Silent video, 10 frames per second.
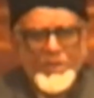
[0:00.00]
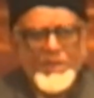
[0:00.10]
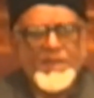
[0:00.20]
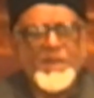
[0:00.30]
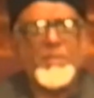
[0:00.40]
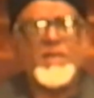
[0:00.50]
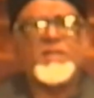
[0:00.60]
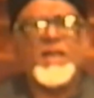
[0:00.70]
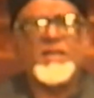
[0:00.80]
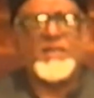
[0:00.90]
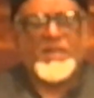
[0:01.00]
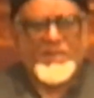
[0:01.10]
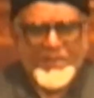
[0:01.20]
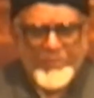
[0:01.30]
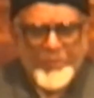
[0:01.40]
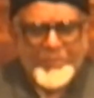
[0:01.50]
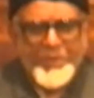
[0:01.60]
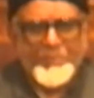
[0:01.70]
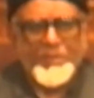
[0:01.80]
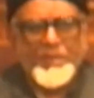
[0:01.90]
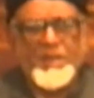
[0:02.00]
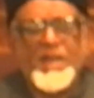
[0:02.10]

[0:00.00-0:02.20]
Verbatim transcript: He ruled, he maintained justice among